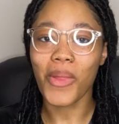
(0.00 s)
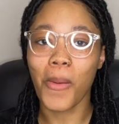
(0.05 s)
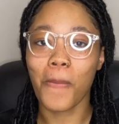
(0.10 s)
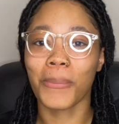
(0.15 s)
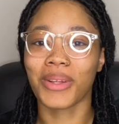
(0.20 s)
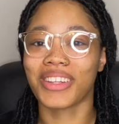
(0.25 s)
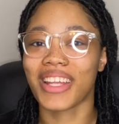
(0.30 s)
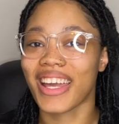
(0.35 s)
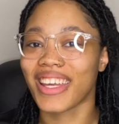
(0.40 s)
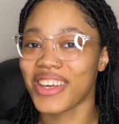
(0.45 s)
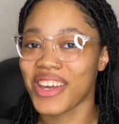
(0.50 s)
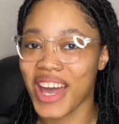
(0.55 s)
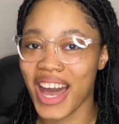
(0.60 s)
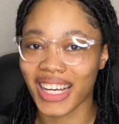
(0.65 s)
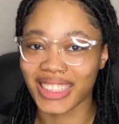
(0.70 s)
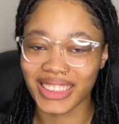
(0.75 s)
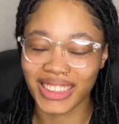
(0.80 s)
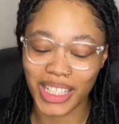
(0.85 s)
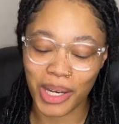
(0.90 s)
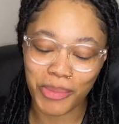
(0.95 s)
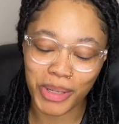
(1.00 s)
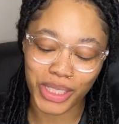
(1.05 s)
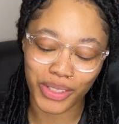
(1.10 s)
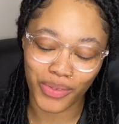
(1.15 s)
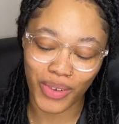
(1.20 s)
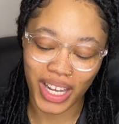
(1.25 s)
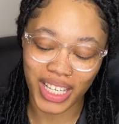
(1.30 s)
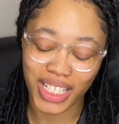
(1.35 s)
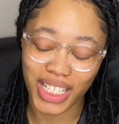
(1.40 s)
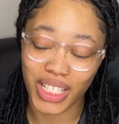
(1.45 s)
But thank you guys so much for
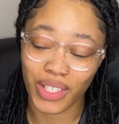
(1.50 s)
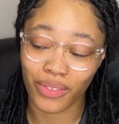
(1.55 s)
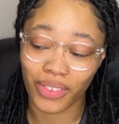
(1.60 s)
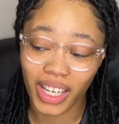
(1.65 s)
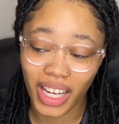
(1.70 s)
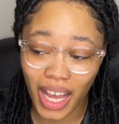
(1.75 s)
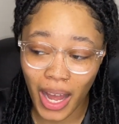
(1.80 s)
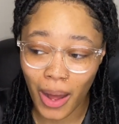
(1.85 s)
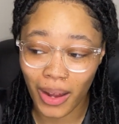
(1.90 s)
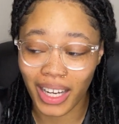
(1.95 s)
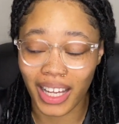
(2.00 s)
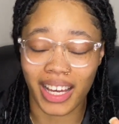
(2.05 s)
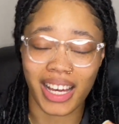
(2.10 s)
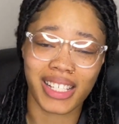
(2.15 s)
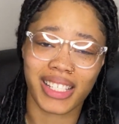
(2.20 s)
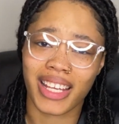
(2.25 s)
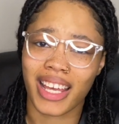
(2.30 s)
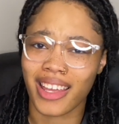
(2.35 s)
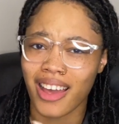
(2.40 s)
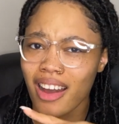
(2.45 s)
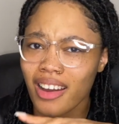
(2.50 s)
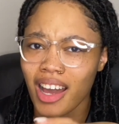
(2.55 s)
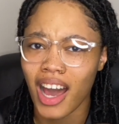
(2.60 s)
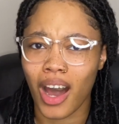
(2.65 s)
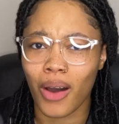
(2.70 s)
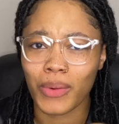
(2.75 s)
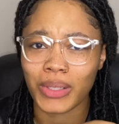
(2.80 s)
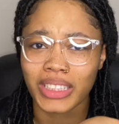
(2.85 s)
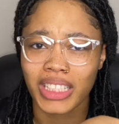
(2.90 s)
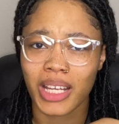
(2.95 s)
watching this video. Like I said, y'all can
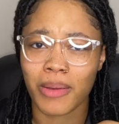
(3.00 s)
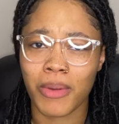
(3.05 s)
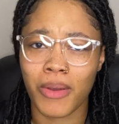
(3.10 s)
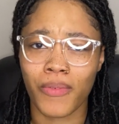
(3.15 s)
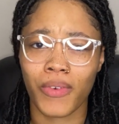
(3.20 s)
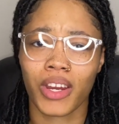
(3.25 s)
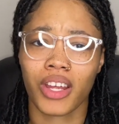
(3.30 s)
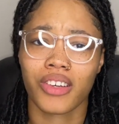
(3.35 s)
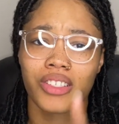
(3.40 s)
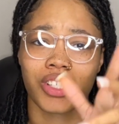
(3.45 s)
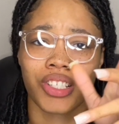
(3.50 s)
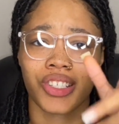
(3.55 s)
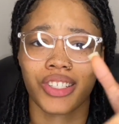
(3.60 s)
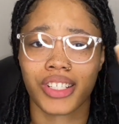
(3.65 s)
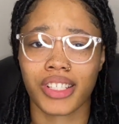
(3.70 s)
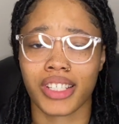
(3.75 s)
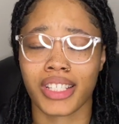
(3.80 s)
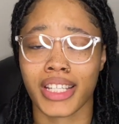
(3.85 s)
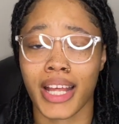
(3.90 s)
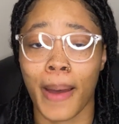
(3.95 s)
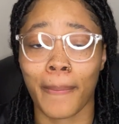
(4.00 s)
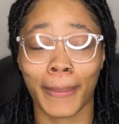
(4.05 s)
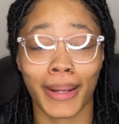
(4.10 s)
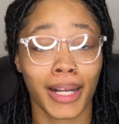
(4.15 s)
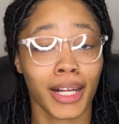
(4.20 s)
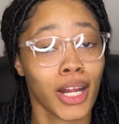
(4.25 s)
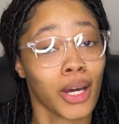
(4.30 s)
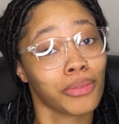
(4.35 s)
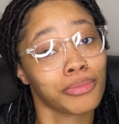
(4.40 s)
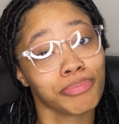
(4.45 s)
always leave me video suggestions down
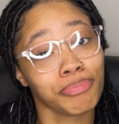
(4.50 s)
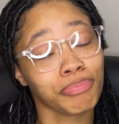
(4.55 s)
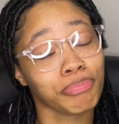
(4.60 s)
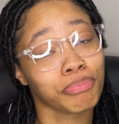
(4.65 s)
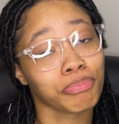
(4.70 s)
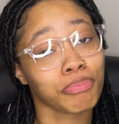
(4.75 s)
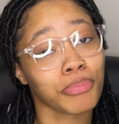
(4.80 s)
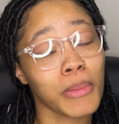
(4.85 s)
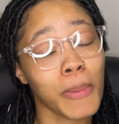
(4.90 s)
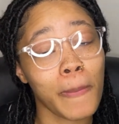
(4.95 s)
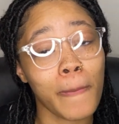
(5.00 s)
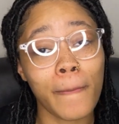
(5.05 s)
below.